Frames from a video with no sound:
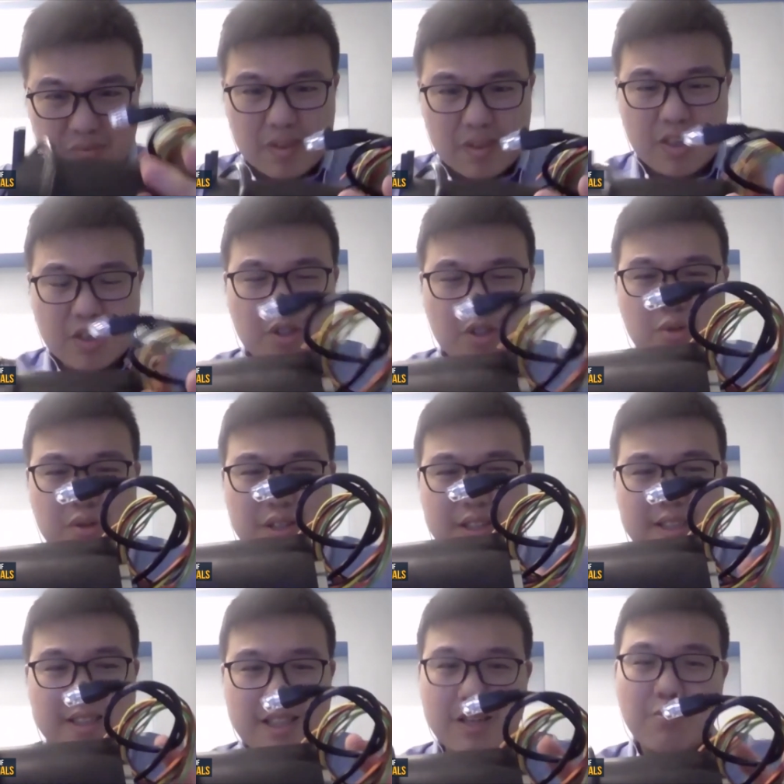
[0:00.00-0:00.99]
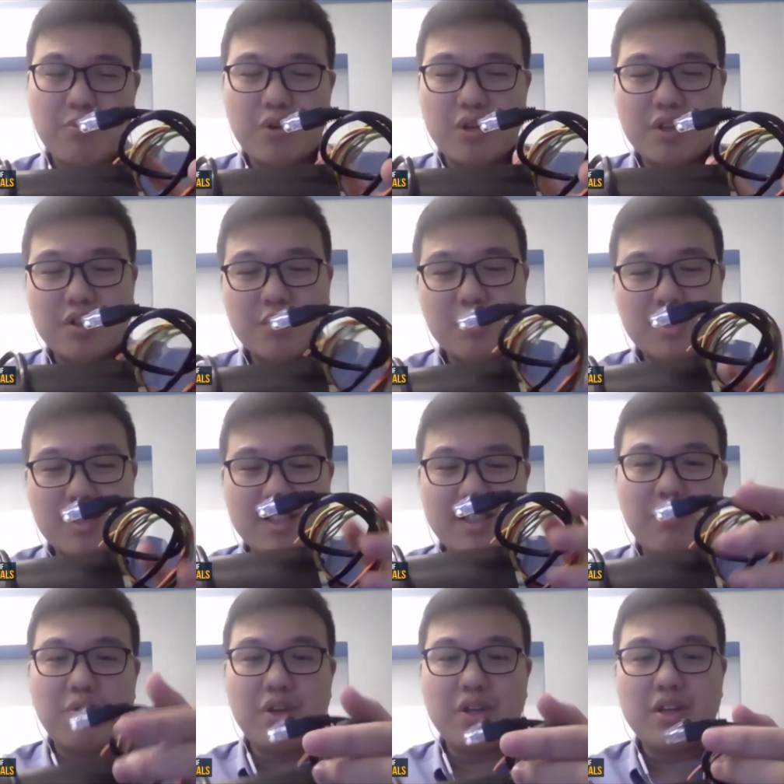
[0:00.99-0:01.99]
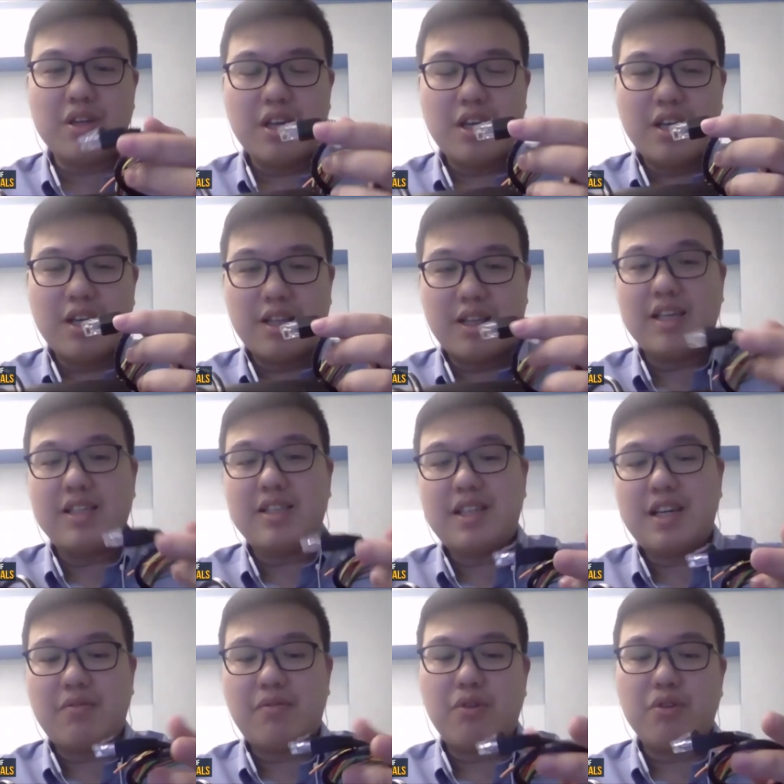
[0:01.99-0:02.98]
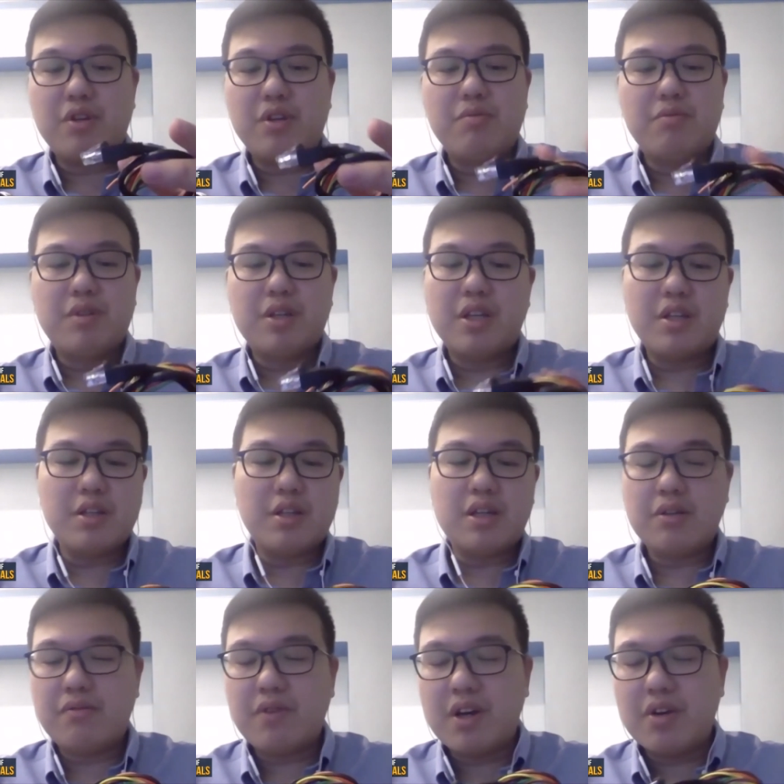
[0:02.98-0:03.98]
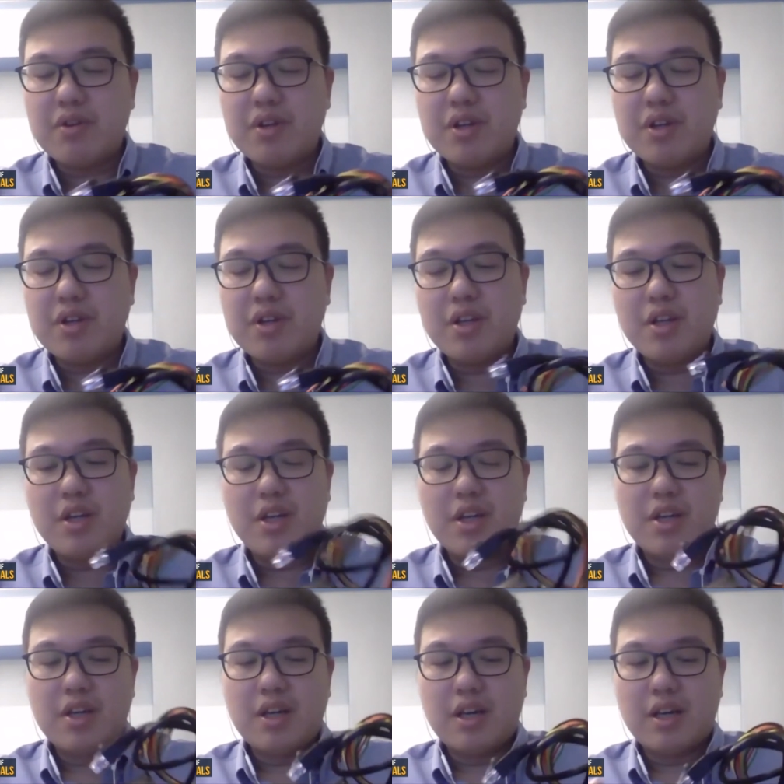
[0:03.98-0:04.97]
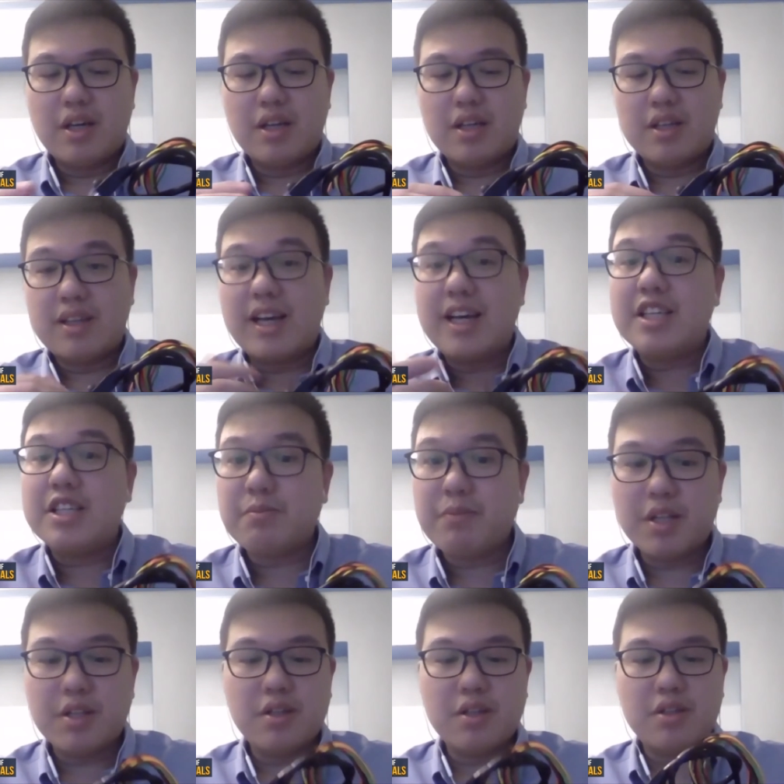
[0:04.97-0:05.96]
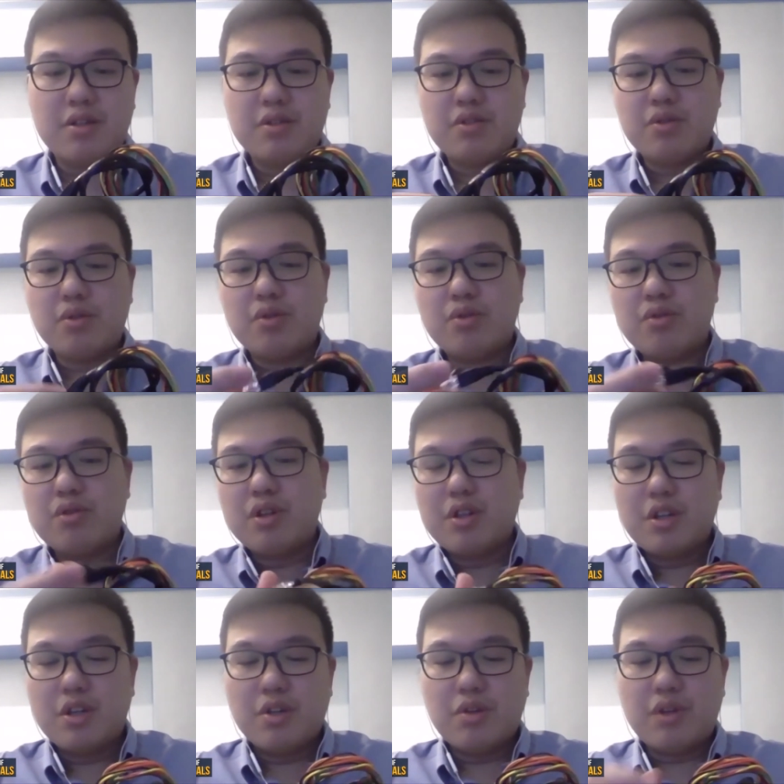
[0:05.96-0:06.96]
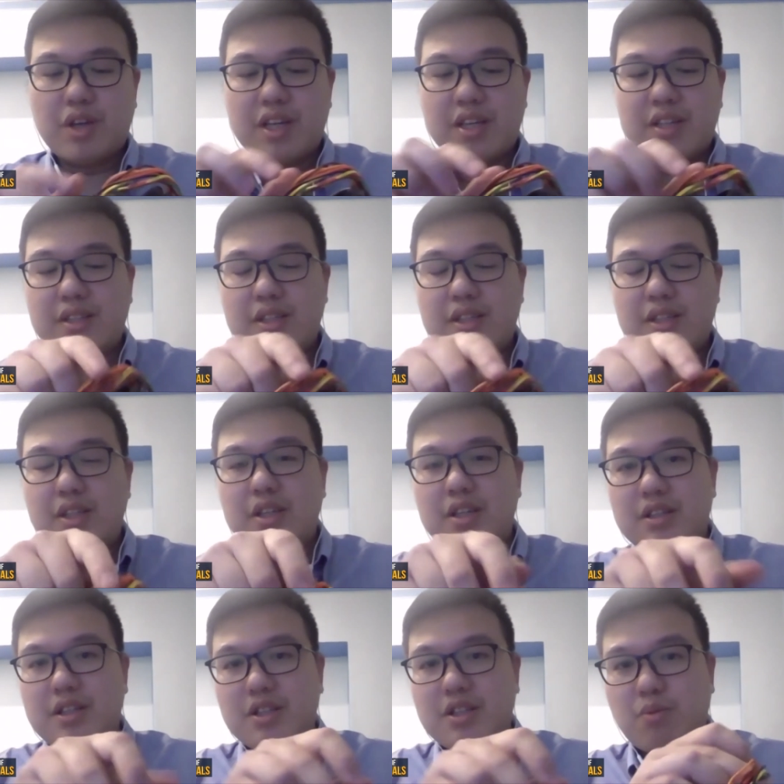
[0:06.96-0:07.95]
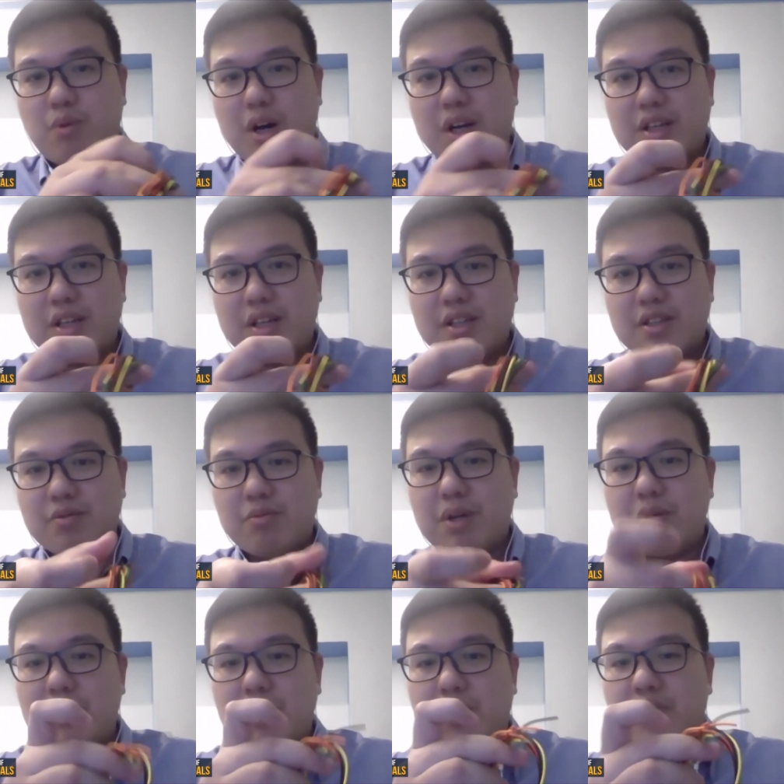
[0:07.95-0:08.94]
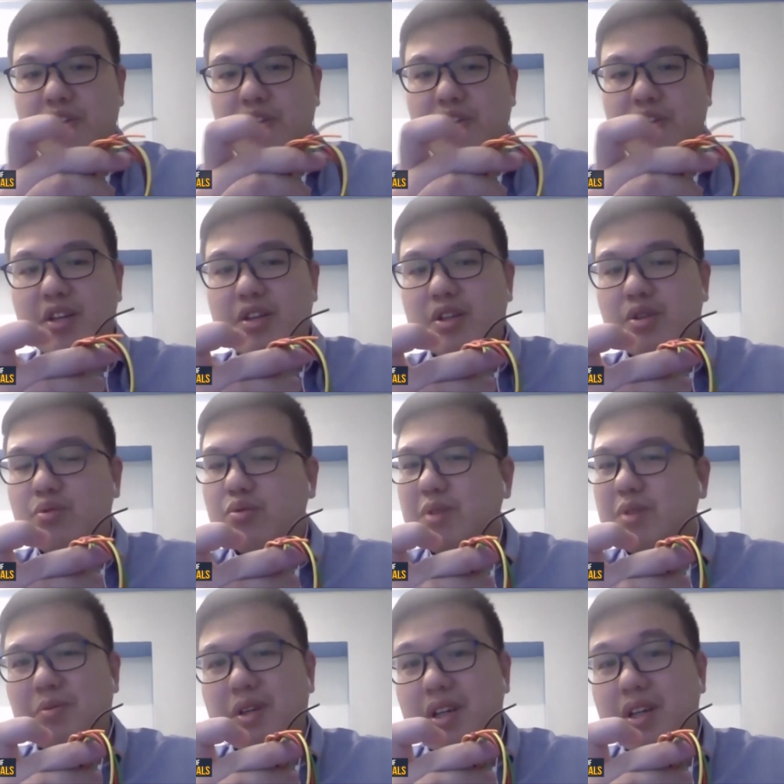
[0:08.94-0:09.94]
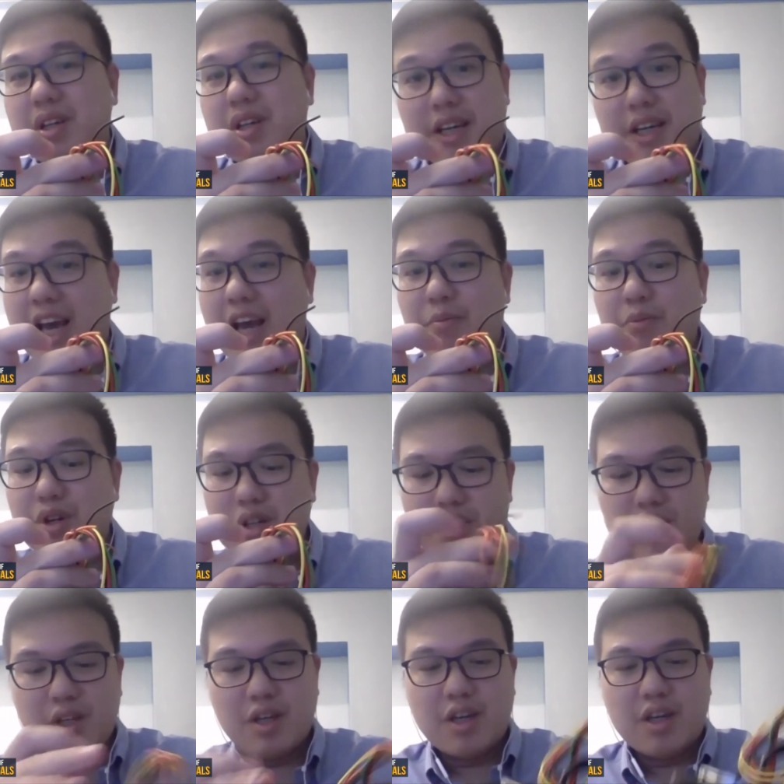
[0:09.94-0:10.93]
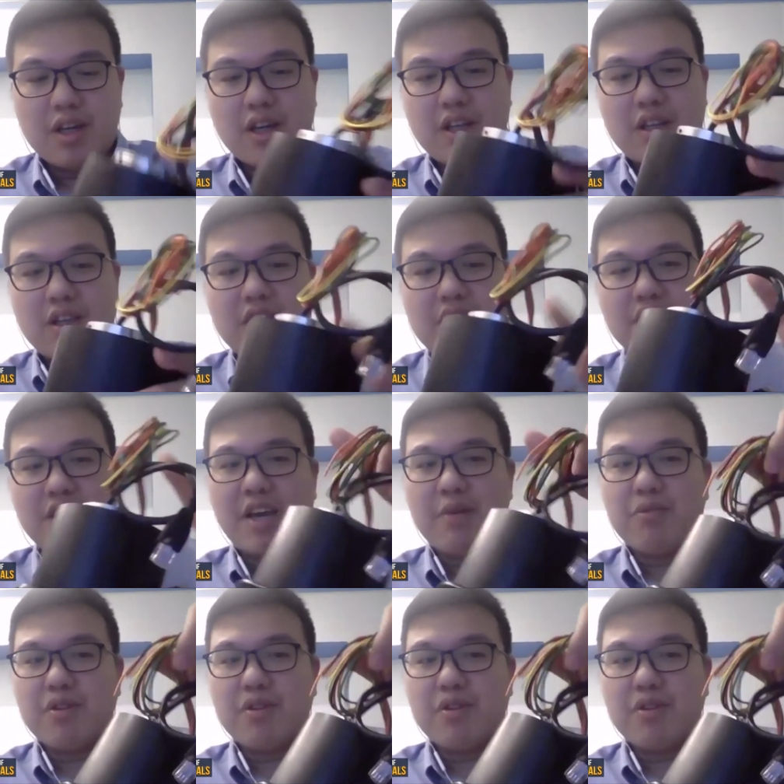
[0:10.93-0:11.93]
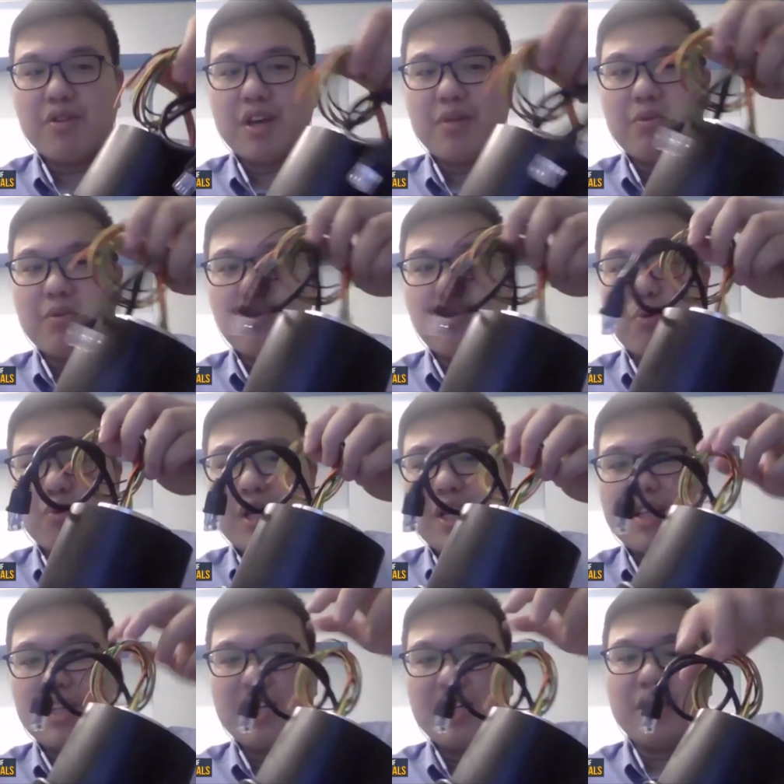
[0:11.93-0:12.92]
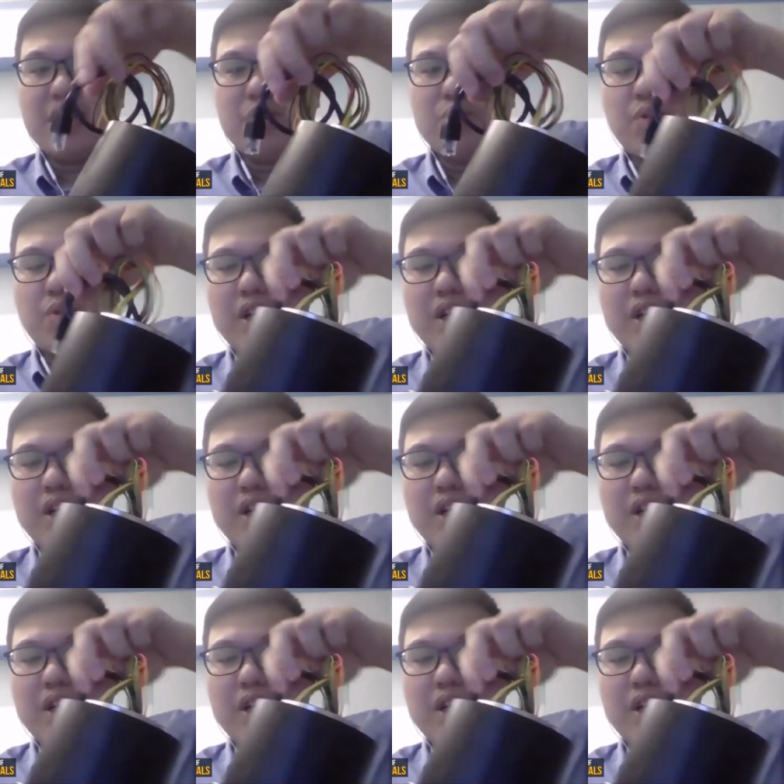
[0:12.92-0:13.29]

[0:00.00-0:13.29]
this slip ring does that for him in a very nice manner. So you can see here, these wires may be connected to maybe a camera, and then the camera can be rotating this way